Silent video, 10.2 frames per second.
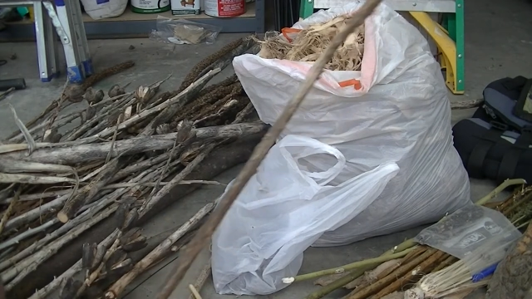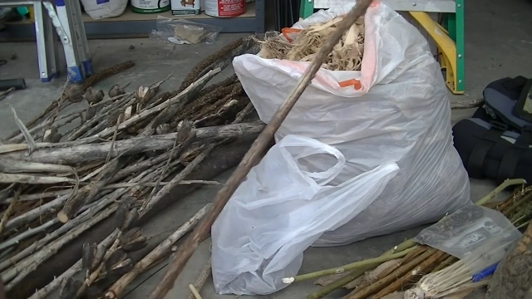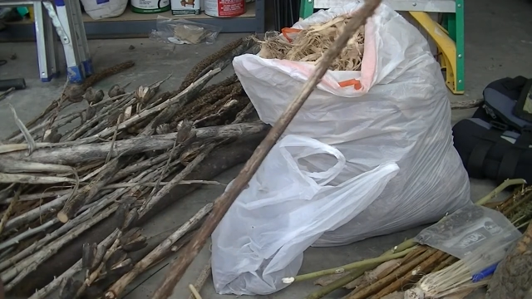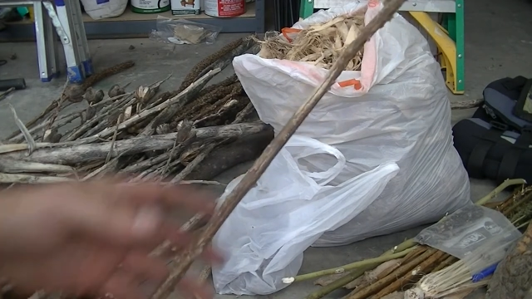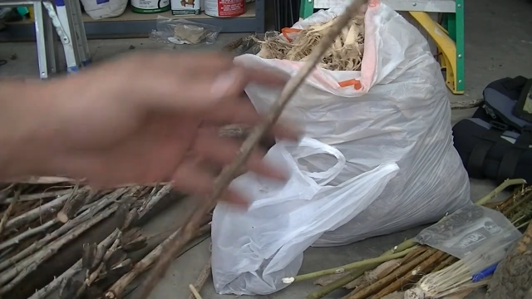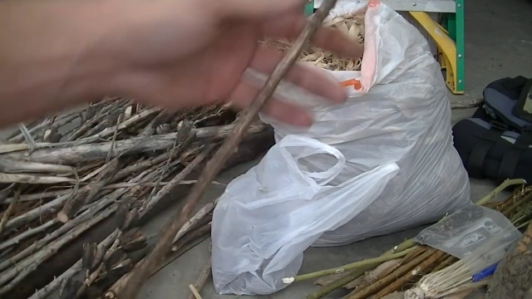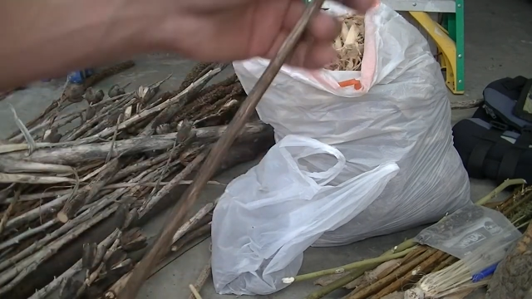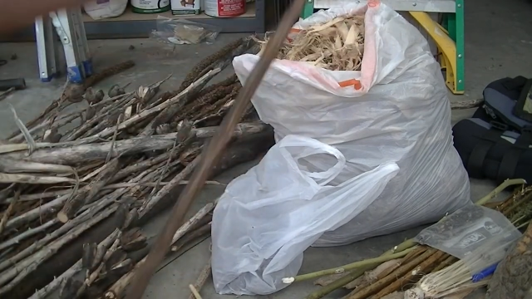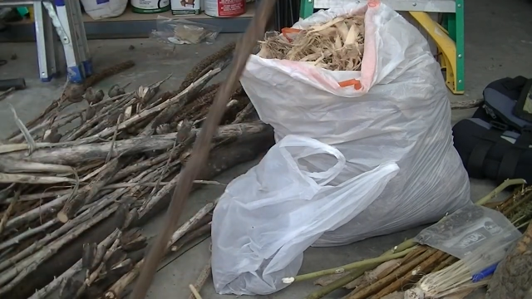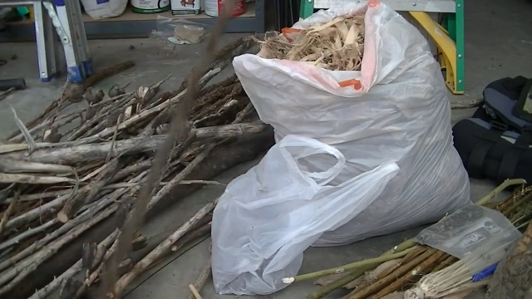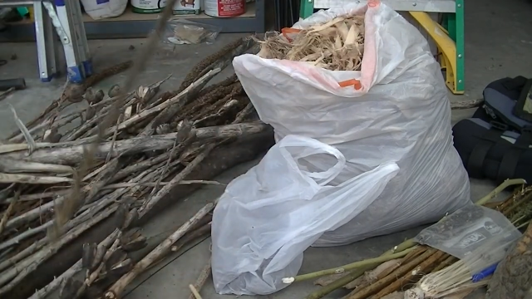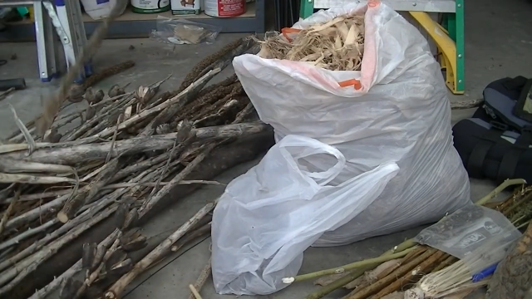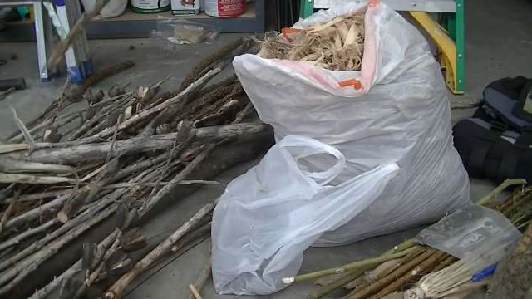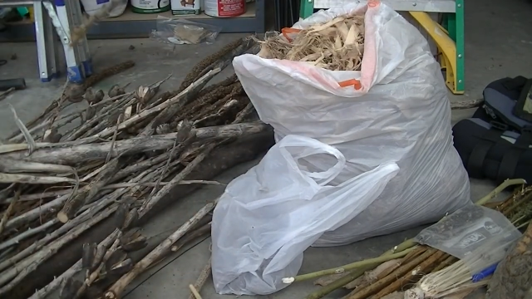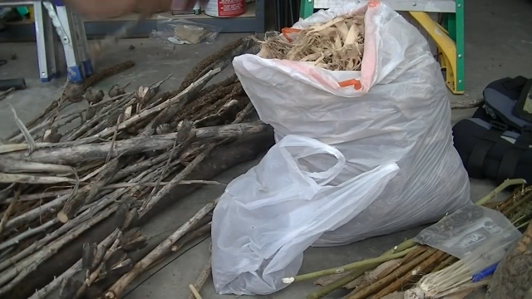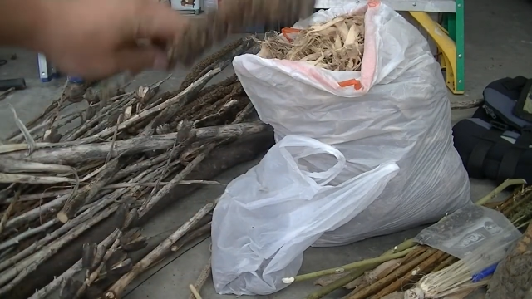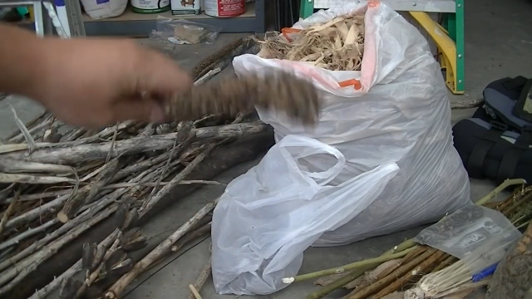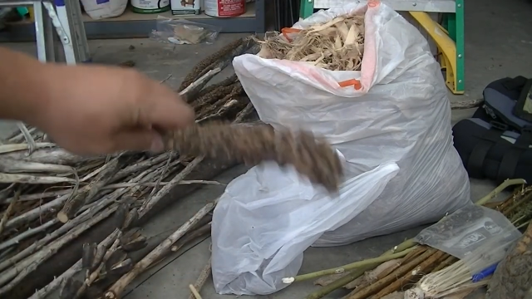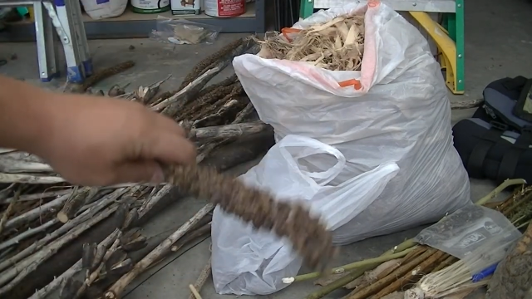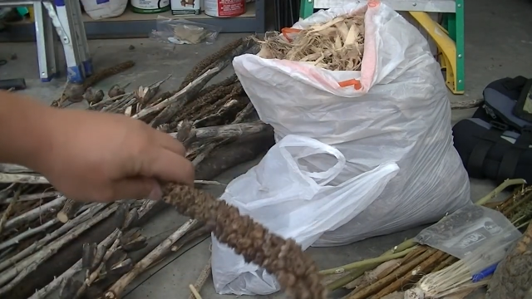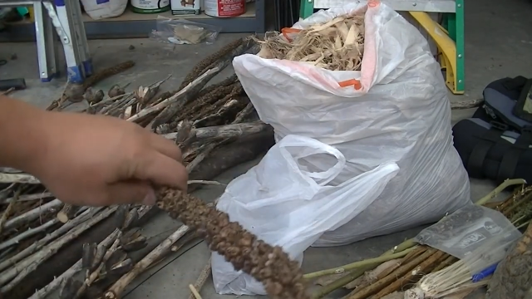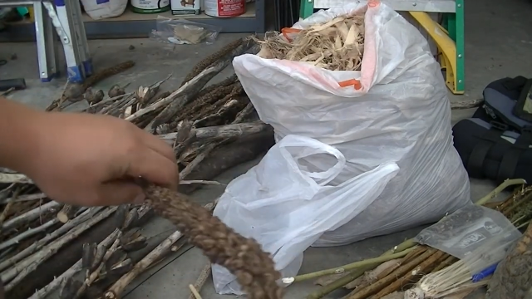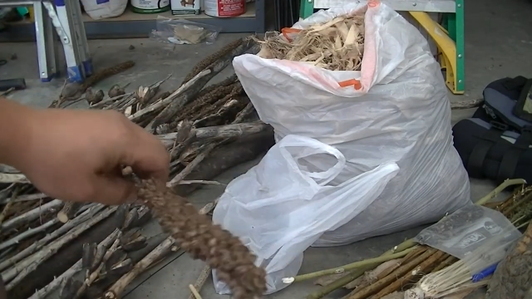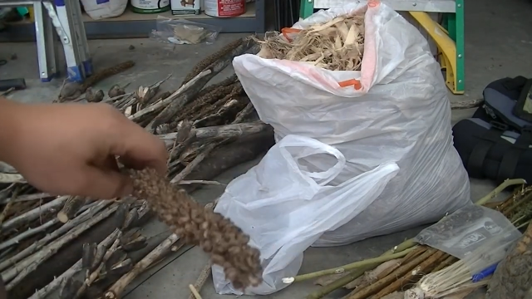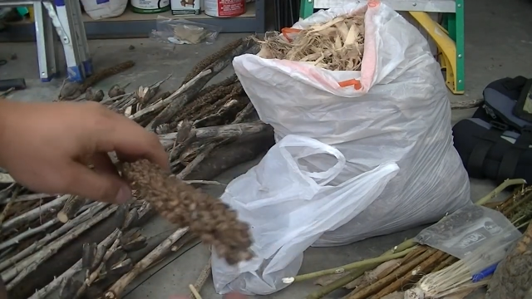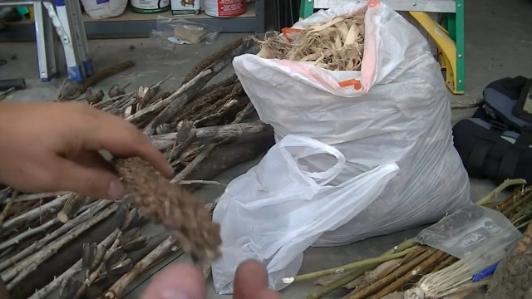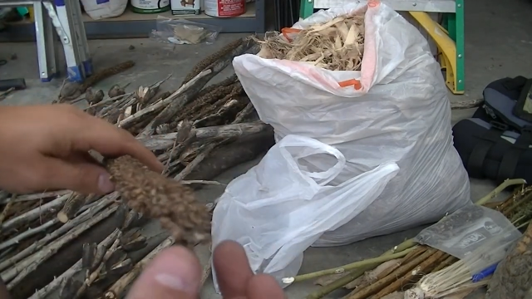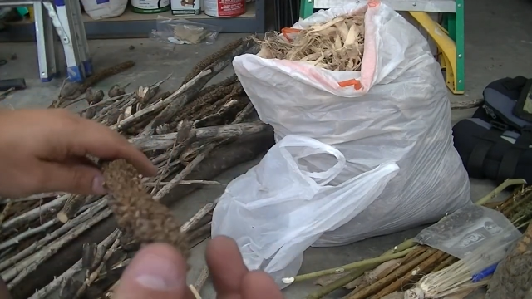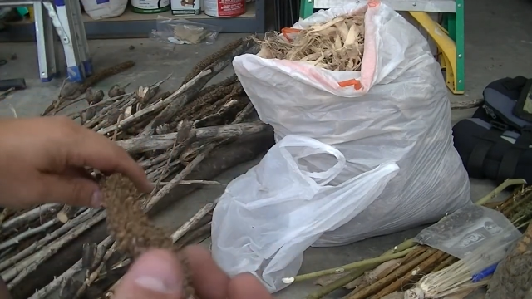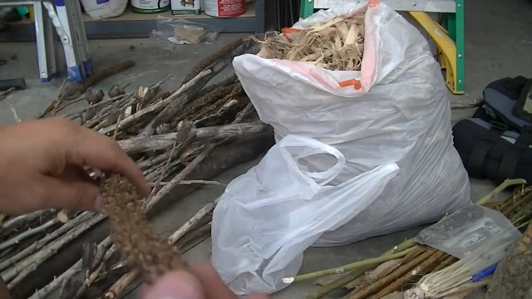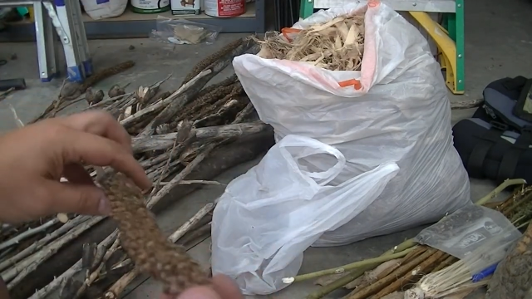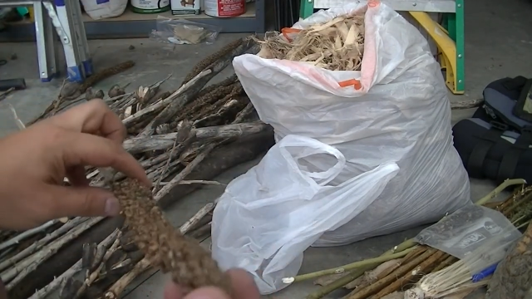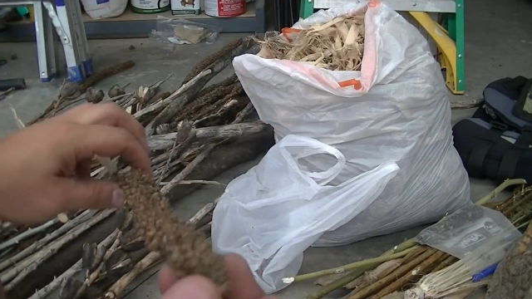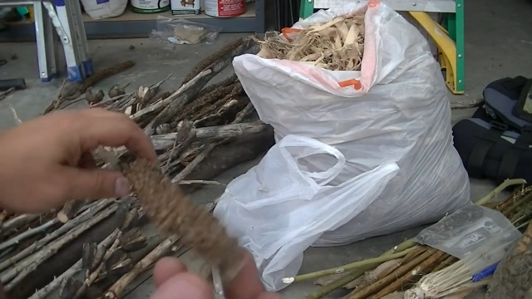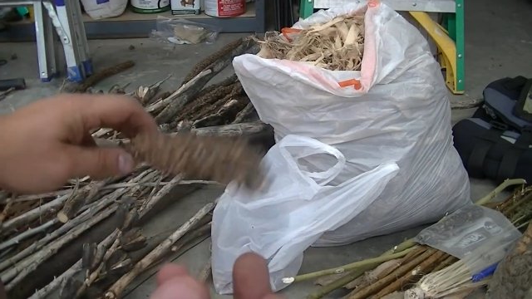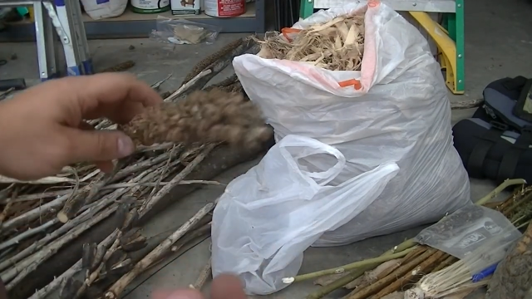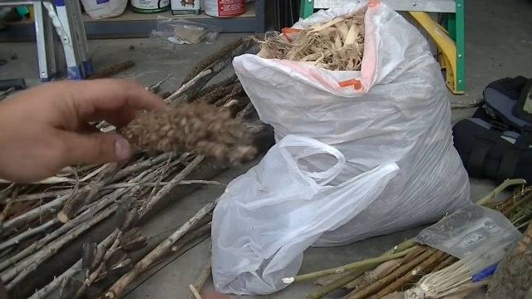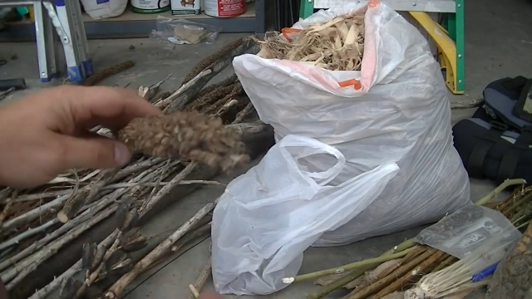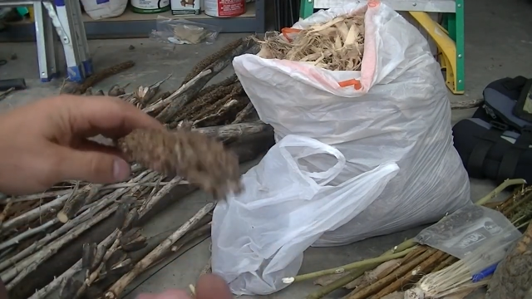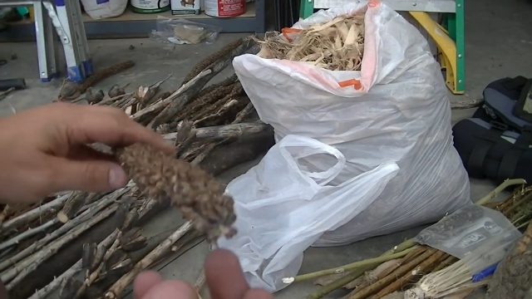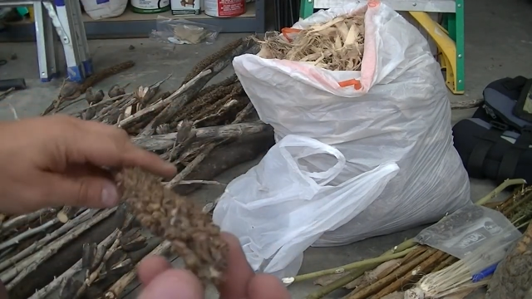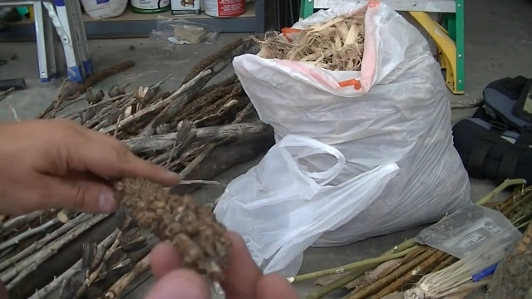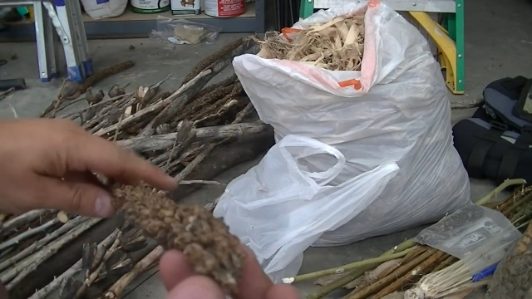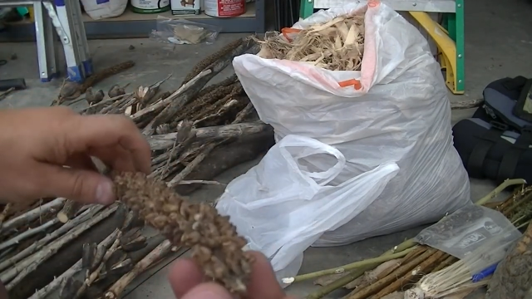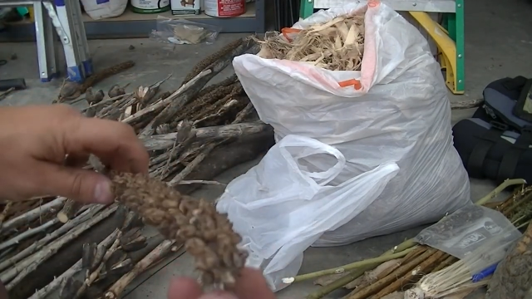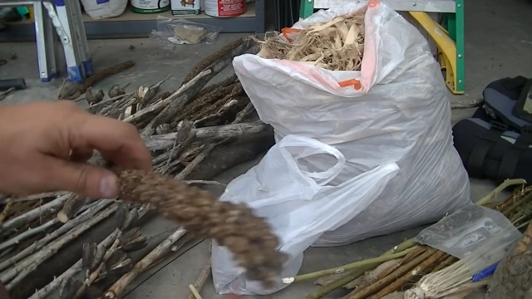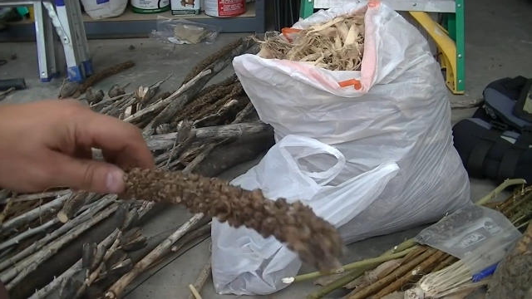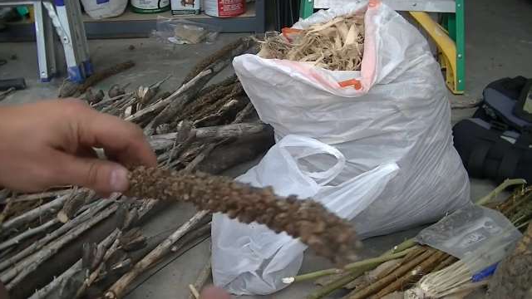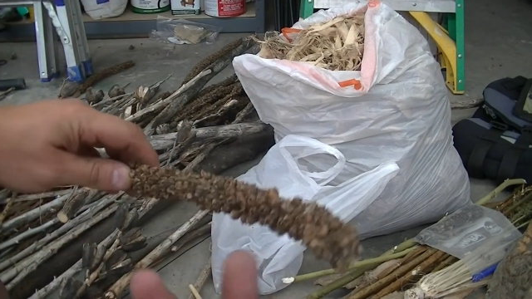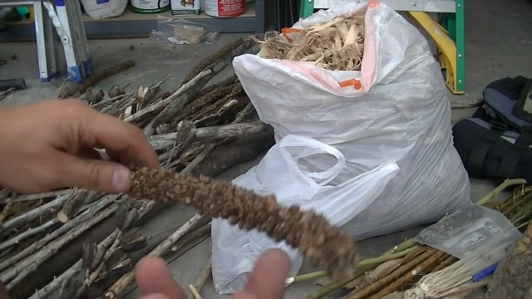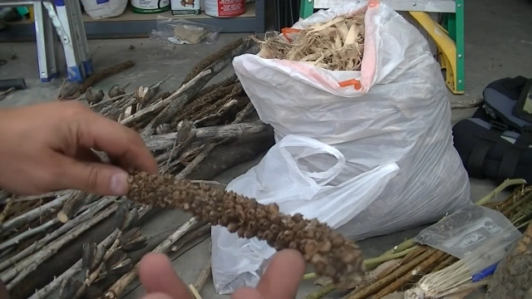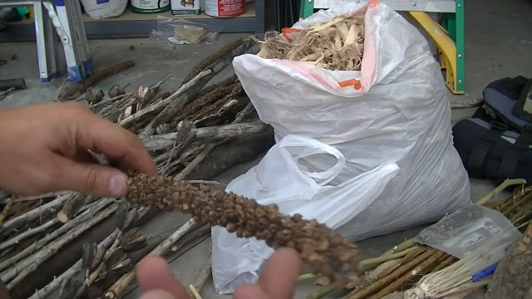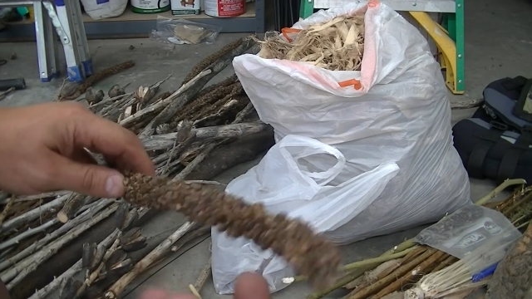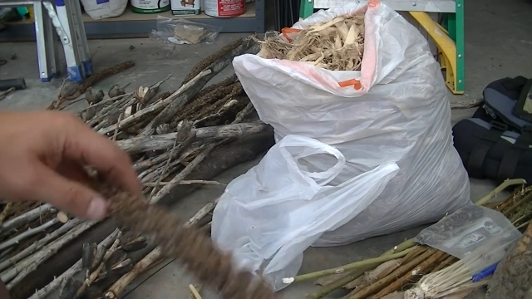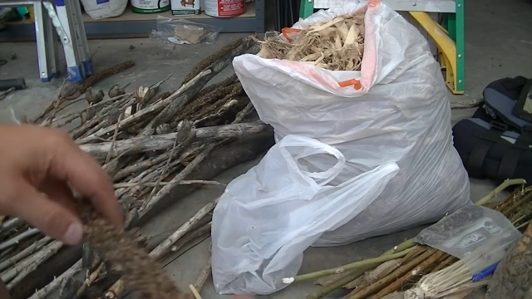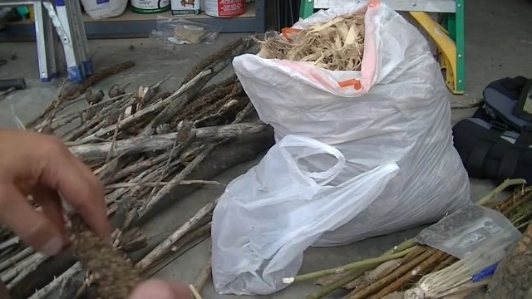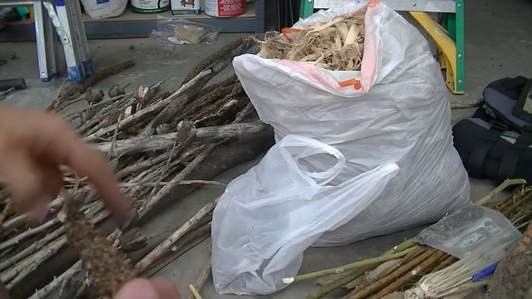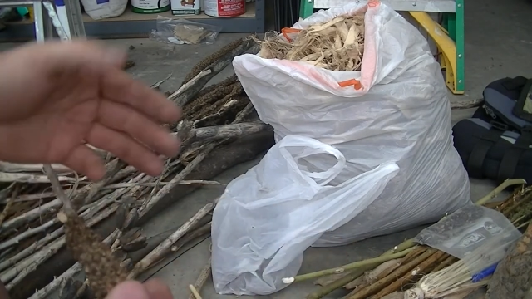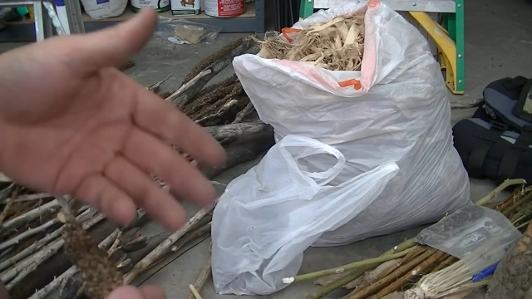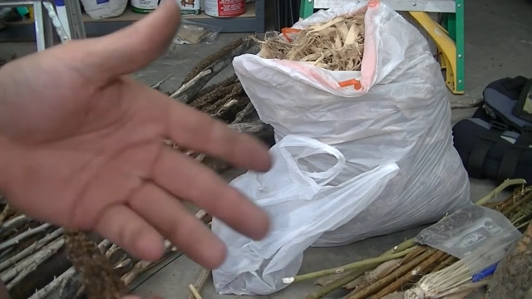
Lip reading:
[unreadable: no face in view]